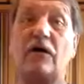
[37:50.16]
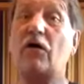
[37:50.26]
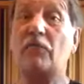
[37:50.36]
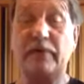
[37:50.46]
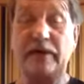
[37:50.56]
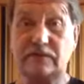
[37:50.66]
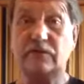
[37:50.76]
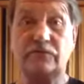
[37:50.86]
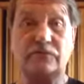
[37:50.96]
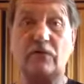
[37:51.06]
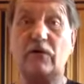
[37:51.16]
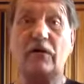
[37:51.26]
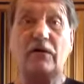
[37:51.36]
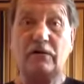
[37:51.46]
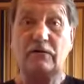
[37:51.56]
our bass notes are
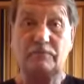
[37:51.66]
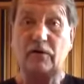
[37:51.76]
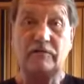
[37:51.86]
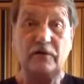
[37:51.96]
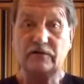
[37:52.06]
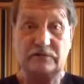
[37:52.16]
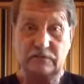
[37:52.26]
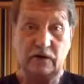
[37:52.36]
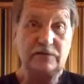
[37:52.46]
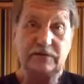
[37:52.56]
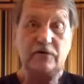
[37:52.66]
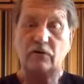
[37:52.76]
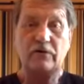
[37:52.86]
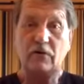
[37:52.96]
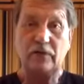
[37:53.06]
all part of our D
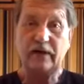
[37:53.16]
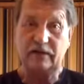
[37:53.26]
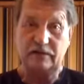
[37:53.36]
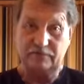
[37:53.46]
chord already.